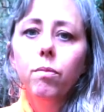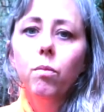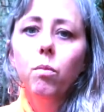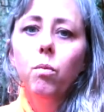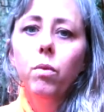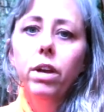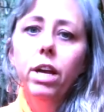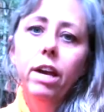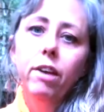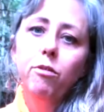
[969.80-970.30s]

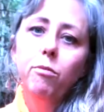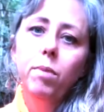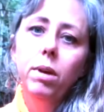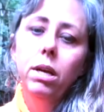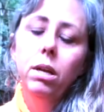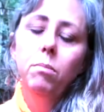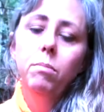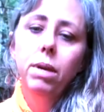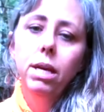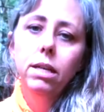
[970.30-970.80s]
We have
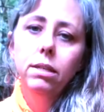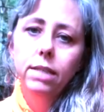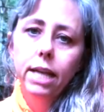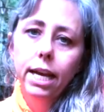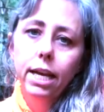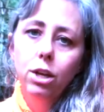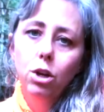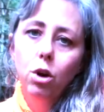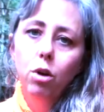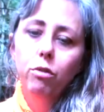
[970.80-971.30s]
been being
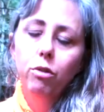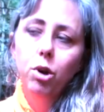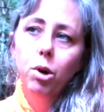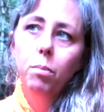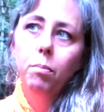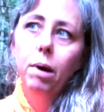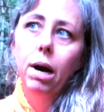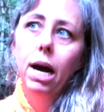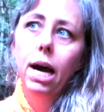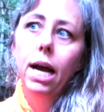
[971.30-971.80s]
taken over
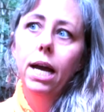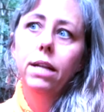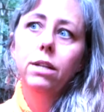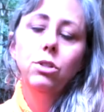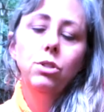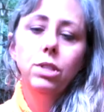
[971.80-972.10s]
by